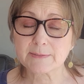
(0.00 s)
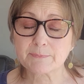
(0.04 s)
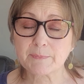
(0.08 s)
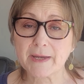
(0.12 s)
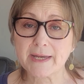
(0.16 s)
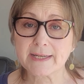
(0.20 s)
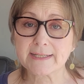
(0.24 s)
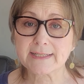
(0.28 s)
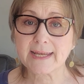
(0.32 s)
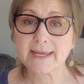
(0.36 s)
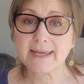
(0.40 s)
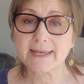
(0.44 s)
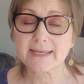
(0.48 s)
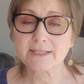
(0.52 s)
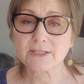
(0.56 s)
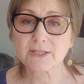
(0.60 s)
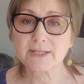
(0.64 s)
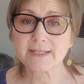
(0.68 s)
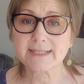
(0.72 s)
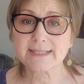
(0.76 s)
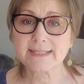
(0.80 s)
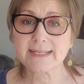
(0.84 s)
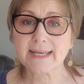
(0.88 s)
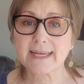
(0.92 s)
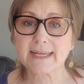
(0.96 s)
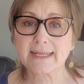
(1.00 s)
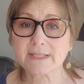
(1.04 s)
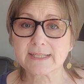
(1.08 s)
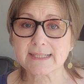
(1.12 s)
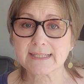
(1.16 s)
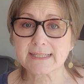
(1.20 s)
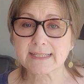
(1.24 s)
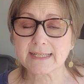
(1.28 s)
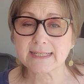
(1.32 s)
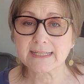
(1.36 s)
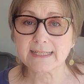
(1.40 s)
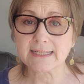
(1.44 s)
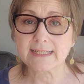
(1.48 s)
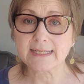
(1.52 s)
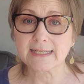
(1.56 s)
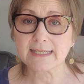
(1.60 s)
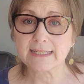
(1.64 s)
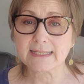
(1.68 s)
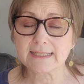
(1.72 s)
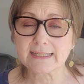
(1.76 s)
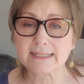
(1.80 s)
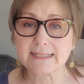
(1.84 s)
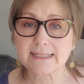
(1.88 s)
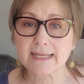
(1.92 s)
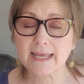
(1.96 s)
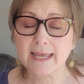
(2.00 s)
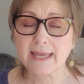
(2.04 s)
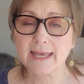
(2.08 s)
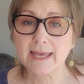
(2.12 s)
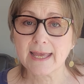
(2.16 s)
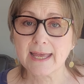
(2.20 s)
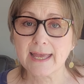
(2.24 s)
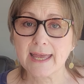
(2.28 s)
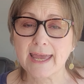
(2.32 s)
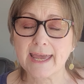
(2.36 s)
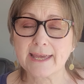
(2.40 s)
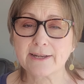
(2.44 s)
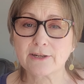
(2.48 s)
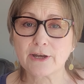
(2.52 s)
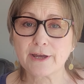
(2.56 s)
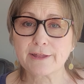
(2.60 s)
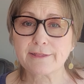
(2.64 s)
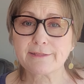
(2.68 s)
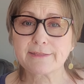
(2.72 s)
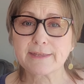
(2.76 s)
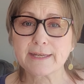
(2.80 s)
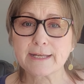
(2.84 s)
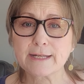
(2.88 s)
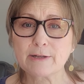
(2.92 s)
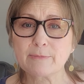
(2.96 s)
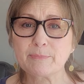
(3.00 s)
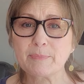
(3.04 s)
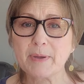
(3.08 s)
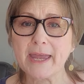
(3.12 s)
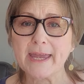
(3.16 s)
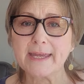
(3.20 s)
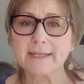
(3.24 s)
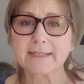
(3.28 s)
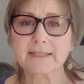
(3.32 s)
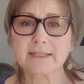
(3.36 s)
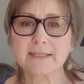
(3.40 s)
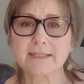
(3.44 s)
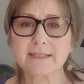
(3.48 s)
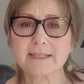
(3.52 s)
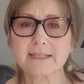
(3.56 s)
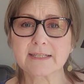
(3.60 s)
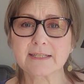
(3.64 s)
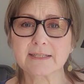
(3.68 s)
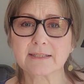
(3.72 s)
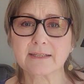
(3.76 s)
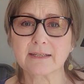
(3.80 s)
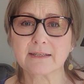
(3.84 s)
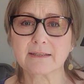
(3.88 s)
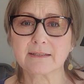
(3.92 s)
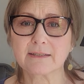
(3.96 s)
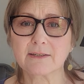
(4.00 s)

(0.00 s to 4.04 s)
But as I say, skinny legs, and I think patterns